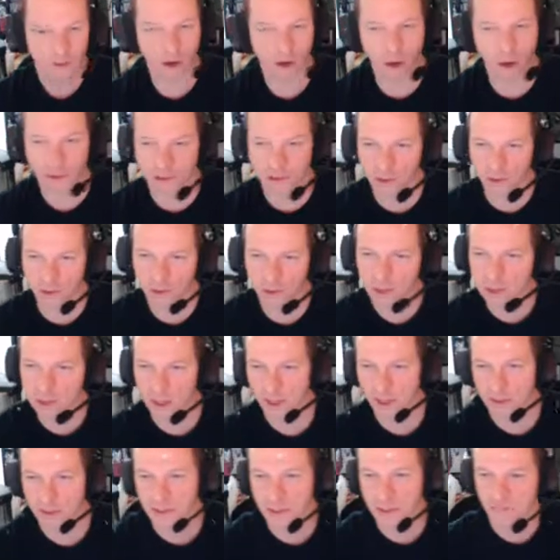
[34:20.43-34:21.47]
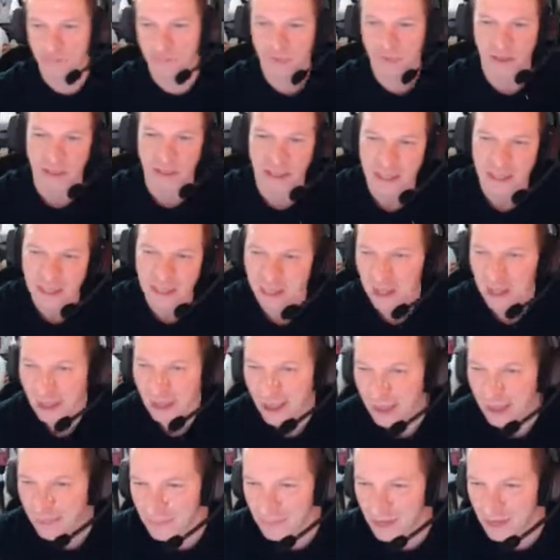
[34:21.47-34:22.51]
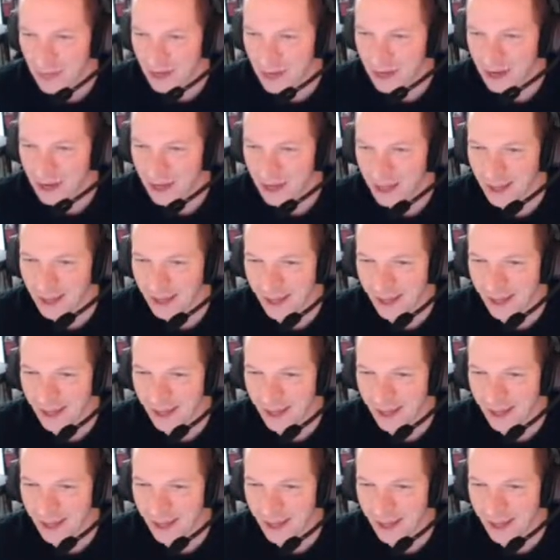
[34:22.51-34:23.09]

also crazy awesome. And then uh,